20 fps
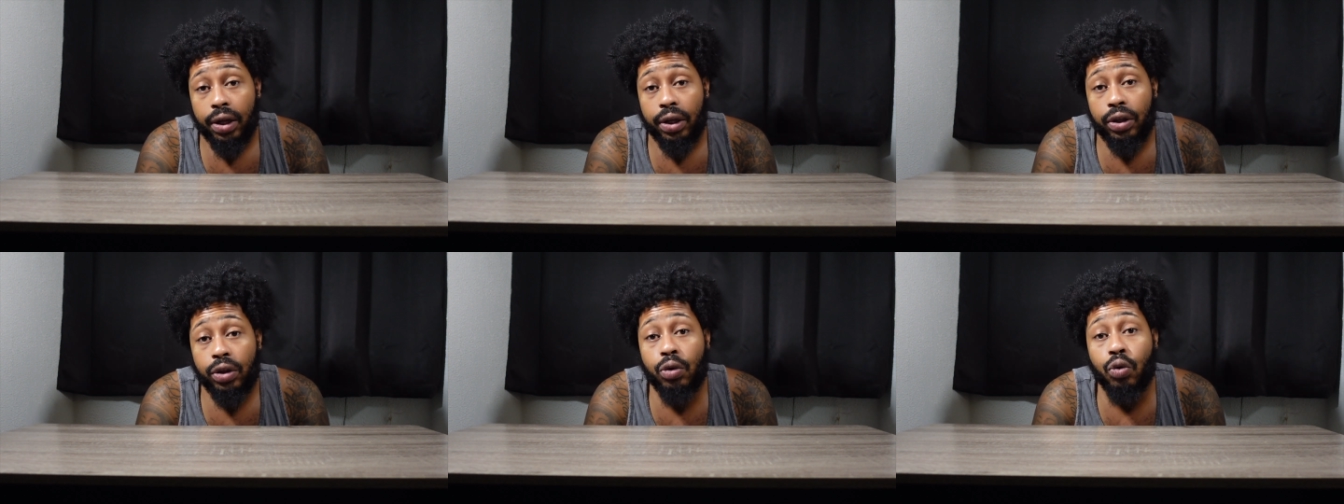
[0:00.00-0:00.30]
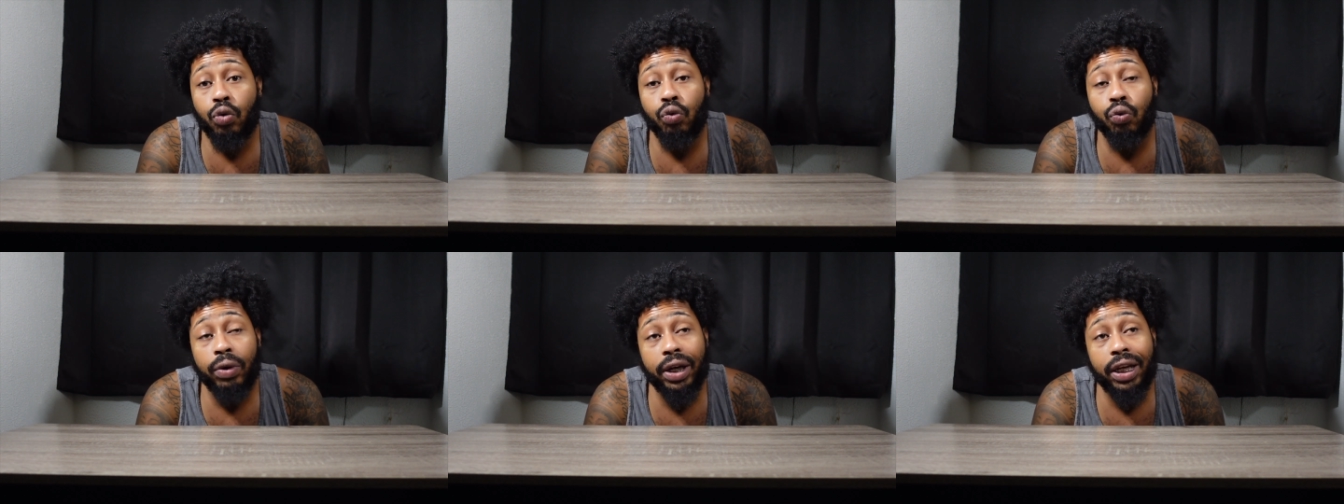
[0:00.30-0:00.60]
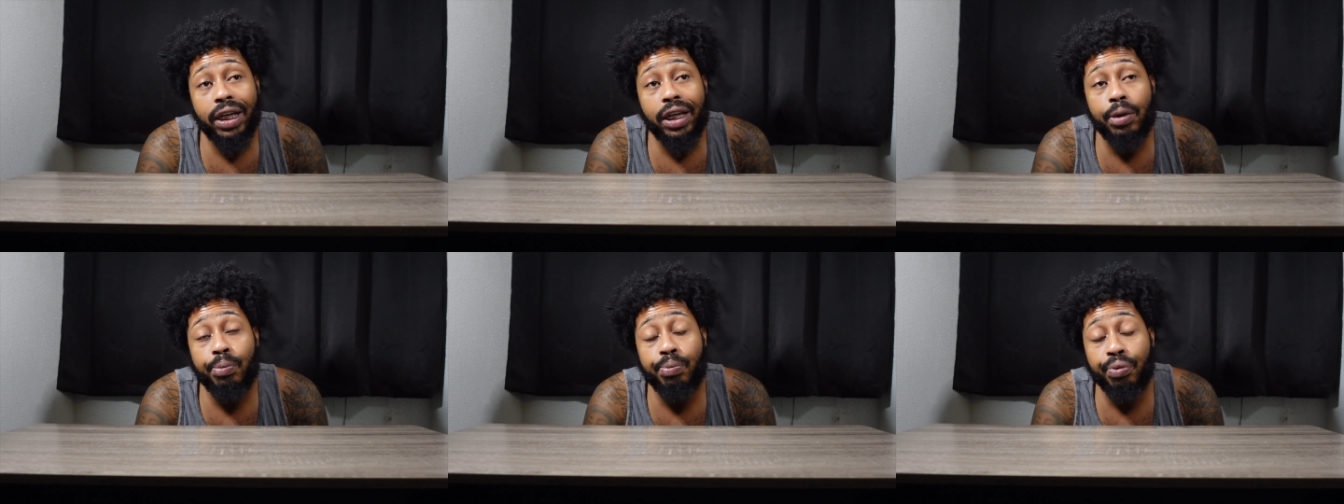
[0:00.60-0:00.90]
you
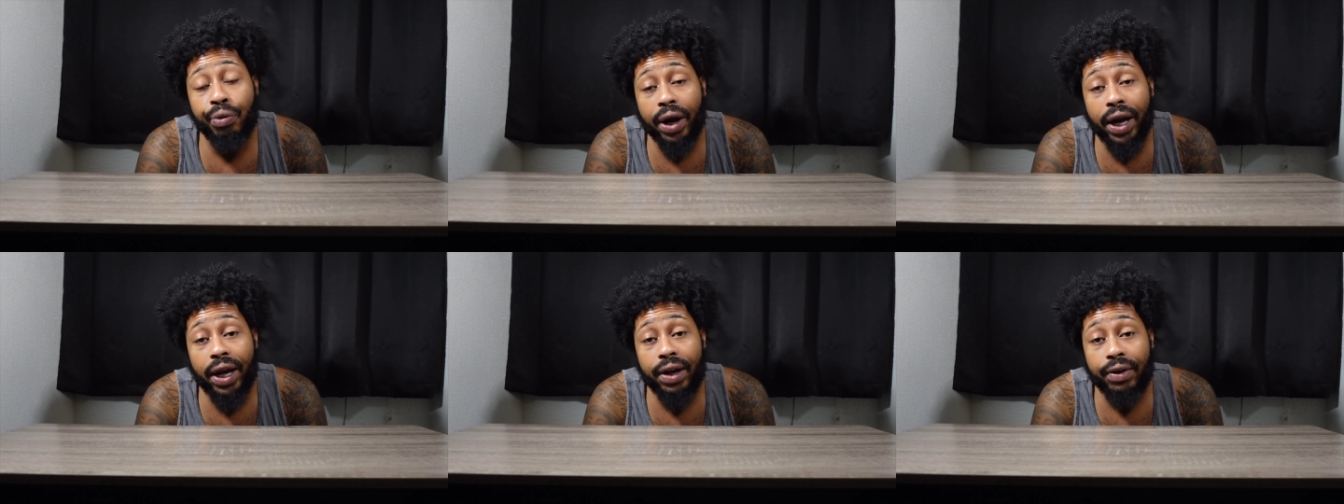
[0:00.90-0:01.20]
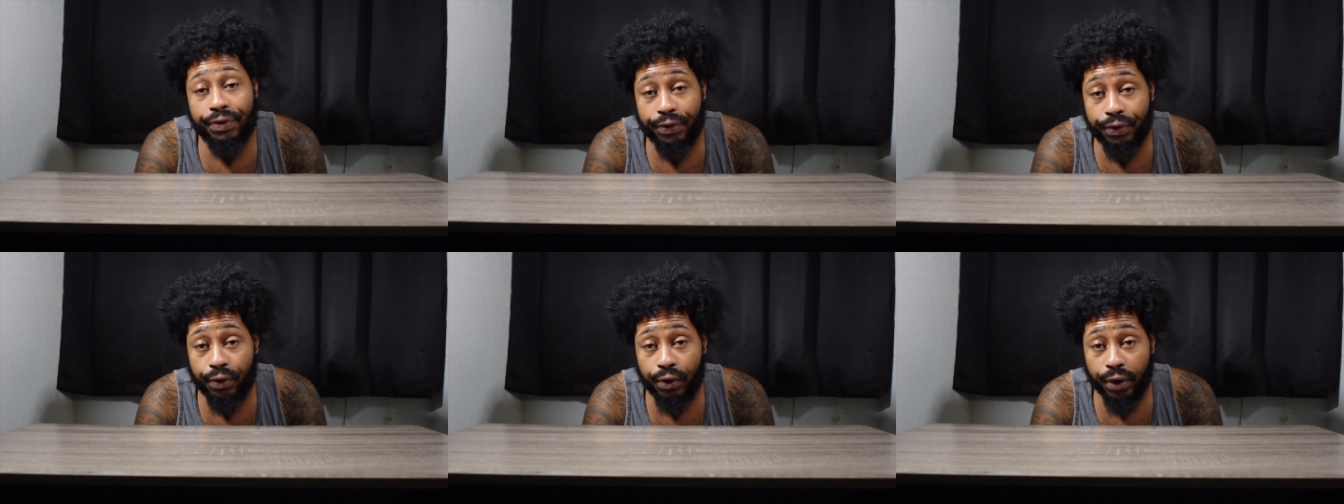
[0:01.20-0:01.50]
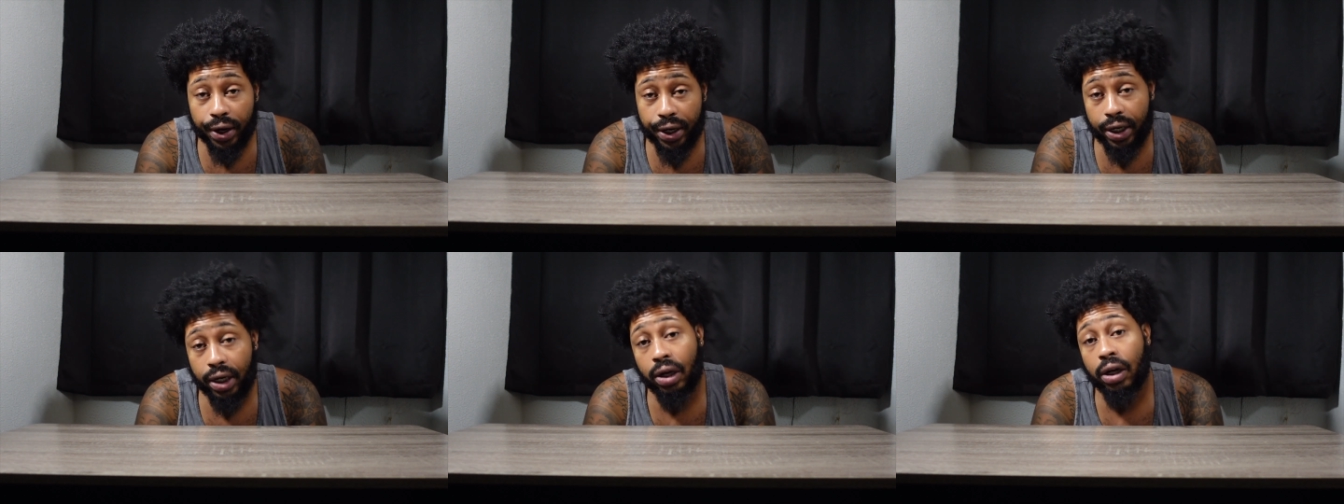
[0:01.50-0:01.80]
really prayed
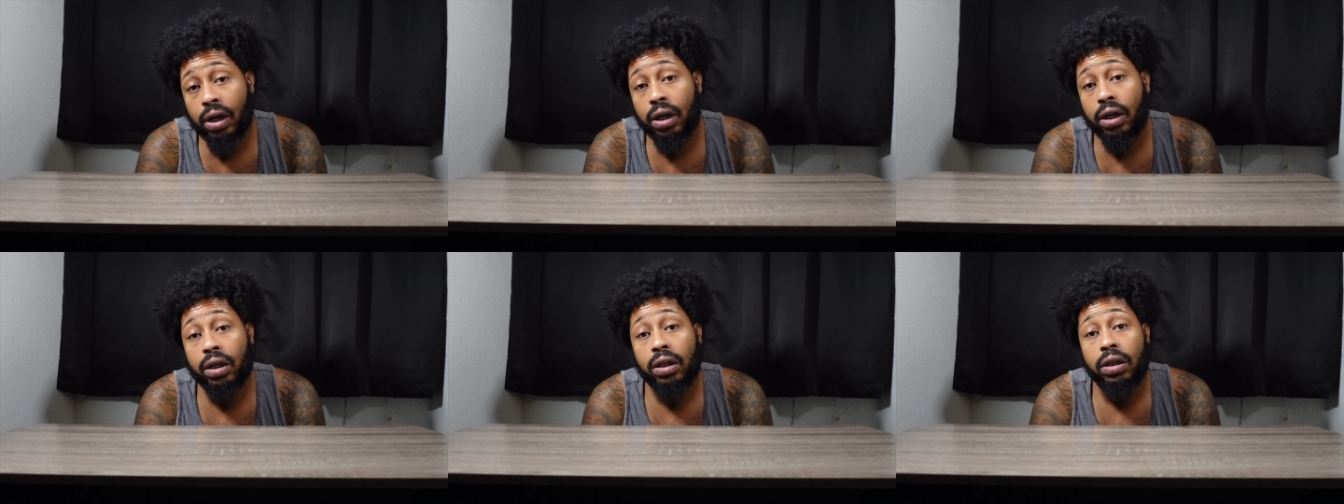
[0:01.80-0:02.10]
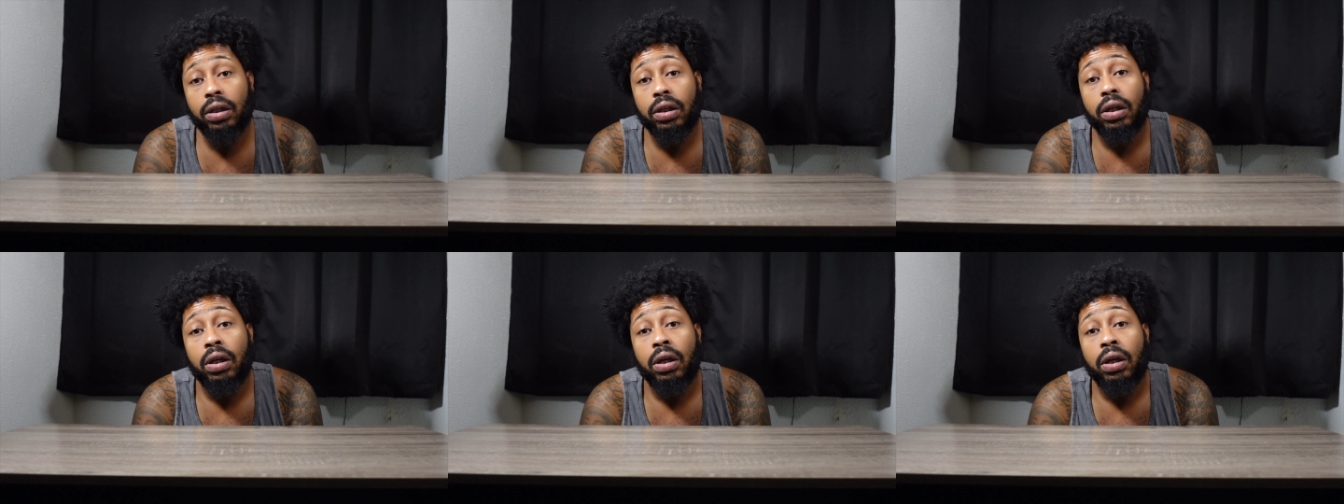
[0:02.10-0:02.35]
for it dog